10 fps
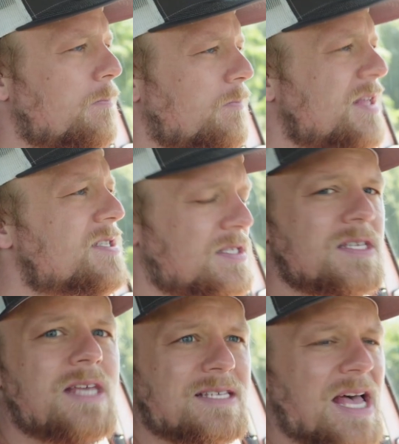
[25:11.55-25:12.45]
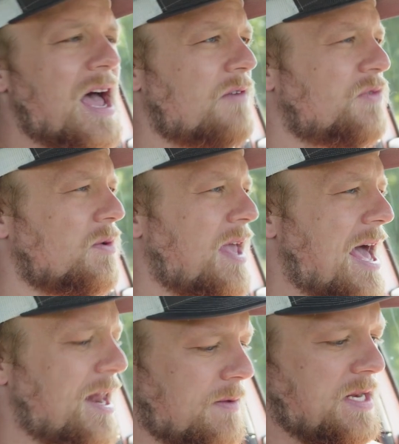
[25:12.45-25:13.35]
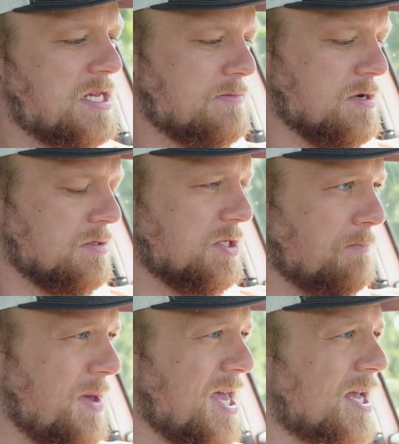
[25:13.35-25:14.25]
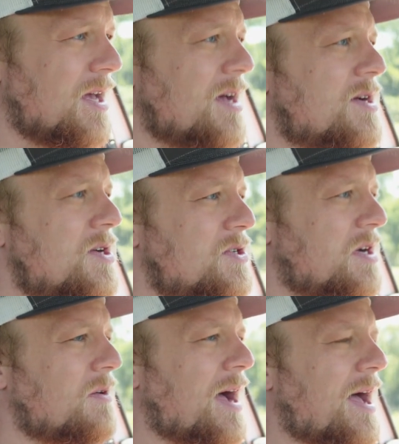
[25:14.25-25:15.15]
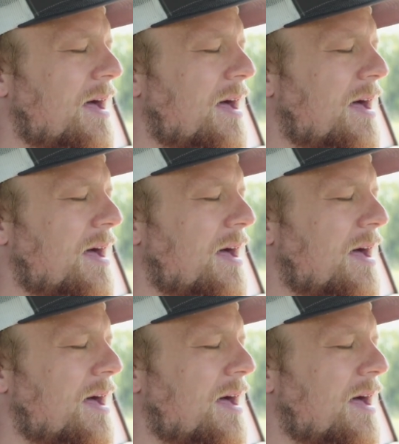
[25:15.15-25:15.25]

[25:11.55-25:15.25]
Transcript: This has a high flow cat, and I mean it's about this big. So